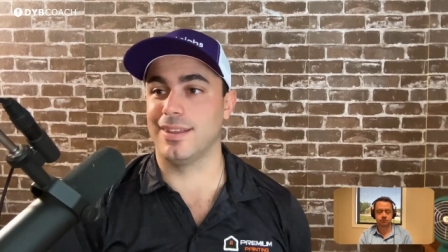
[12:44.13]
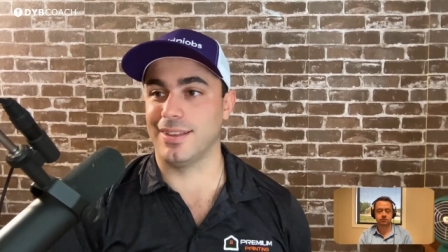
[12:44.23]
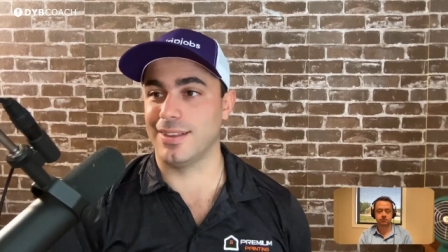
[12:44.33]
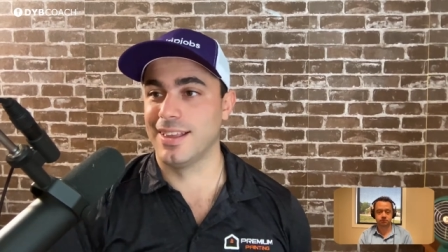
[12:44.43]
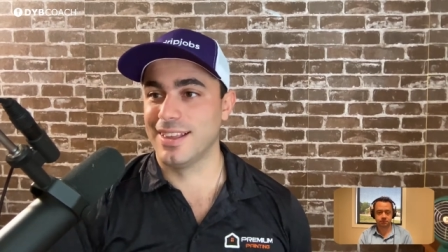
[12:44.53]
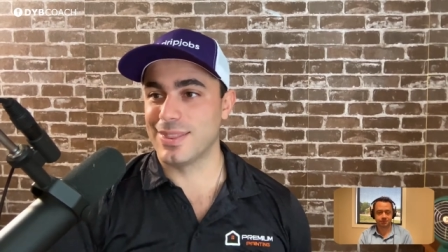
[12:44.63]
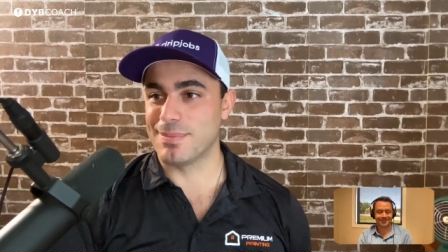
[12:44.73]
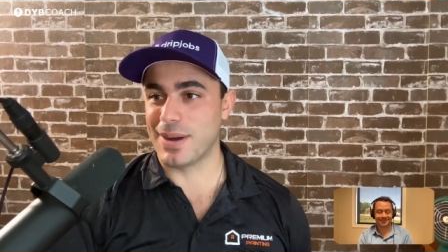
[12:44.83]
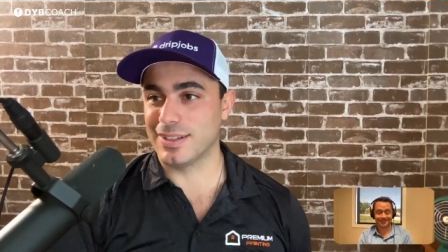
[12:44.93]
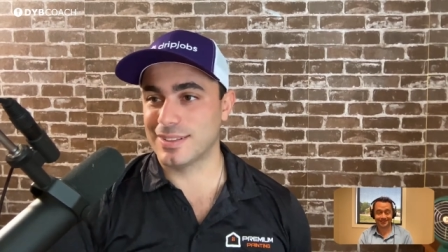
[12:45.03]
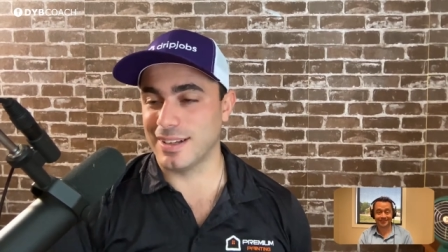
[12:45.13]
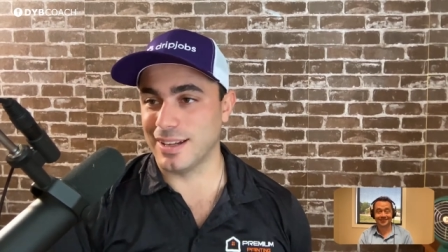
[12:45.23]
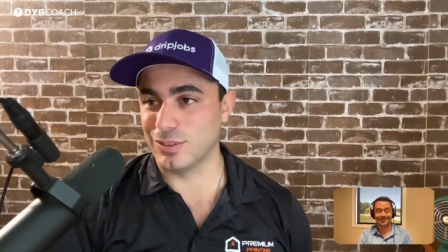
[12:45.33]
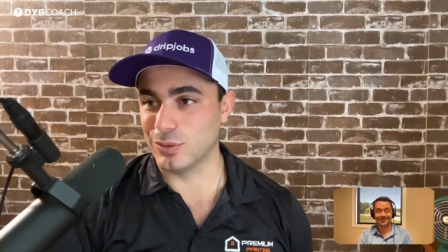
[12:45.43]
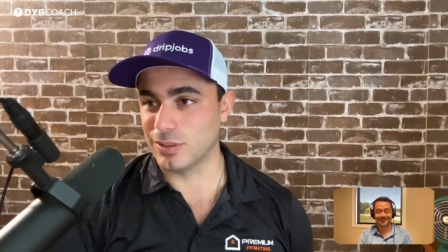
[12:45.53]
the, the, mindset
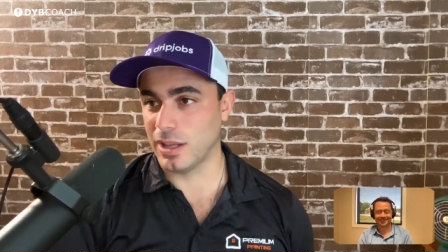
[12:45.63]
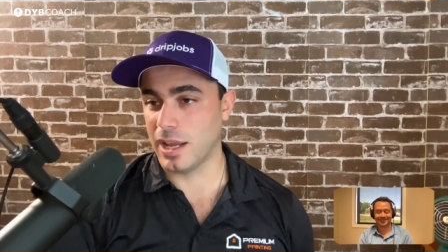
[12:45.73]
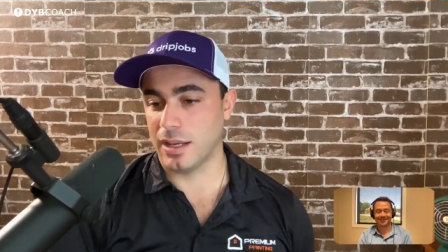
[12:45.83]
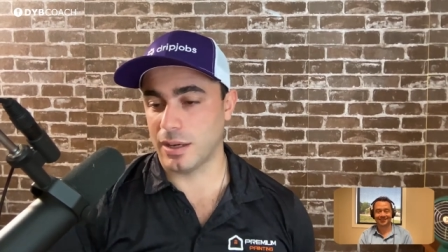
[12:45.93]
I do today.